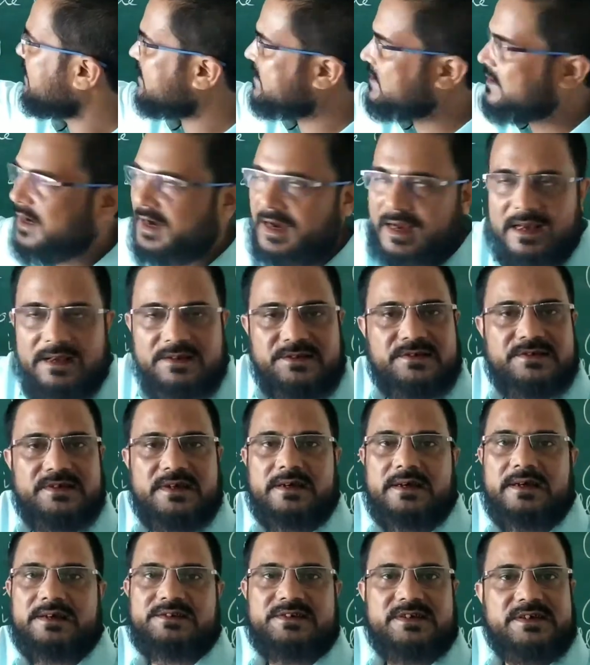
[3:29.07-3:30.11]
the is
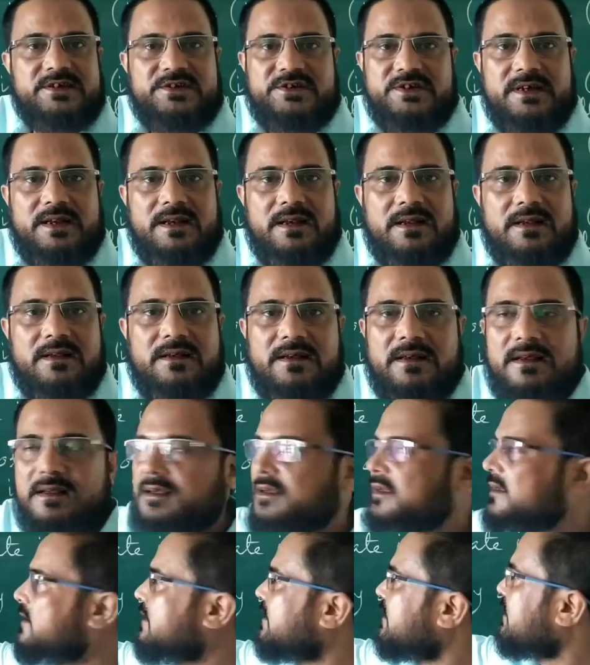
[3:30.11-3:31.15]
essential.
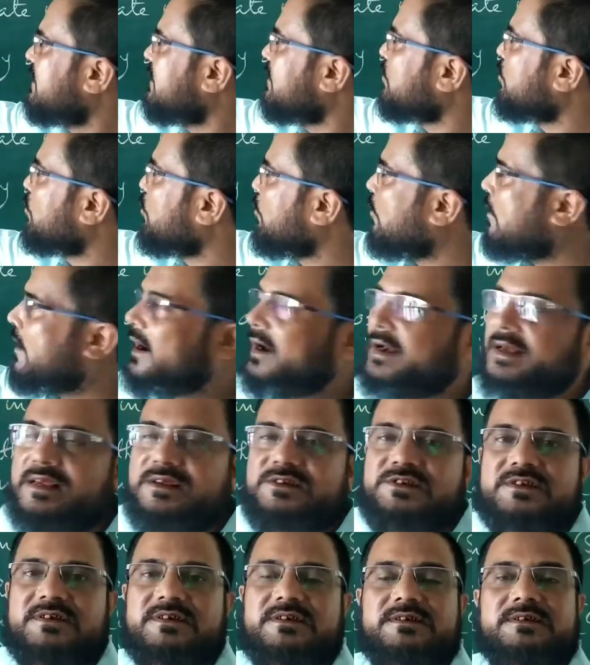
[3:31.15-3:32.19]
Goa is
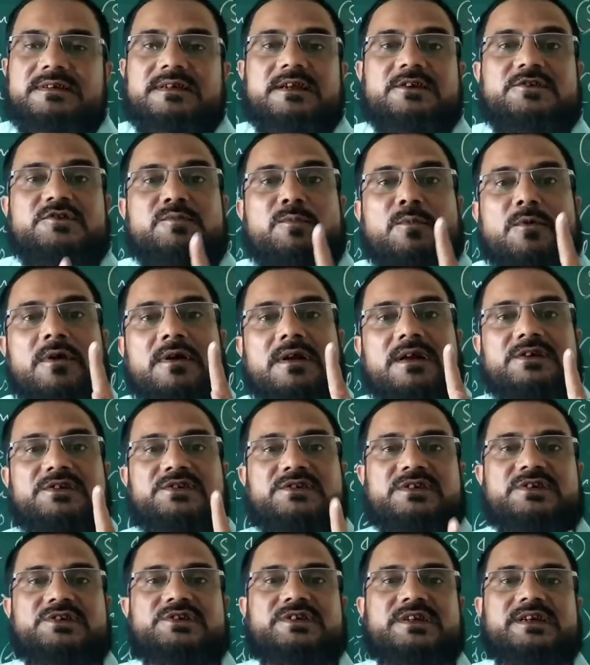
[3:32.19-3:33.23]
the
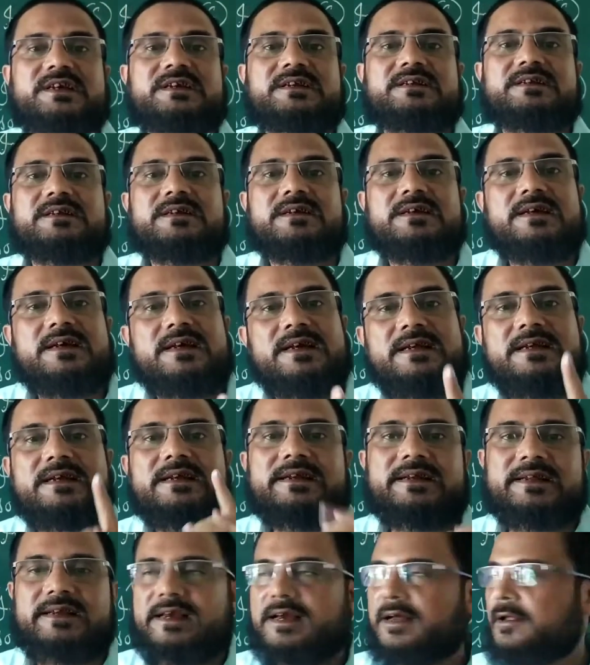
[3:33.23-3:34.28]
smallest state in
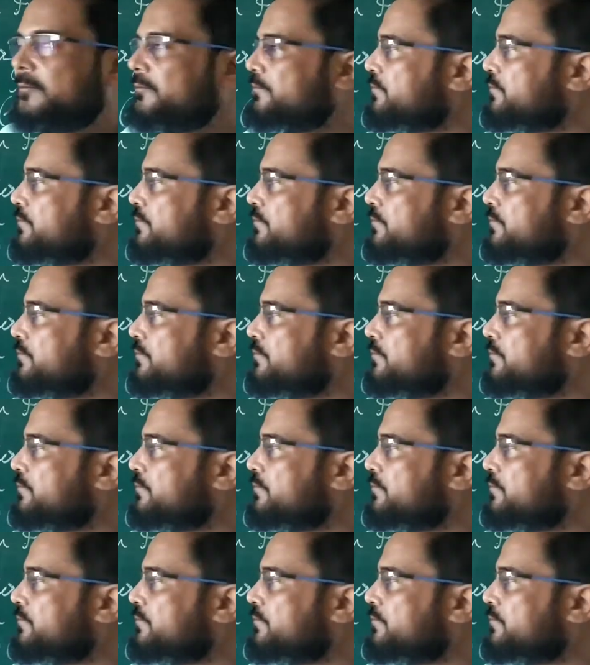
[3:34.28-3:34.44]
India.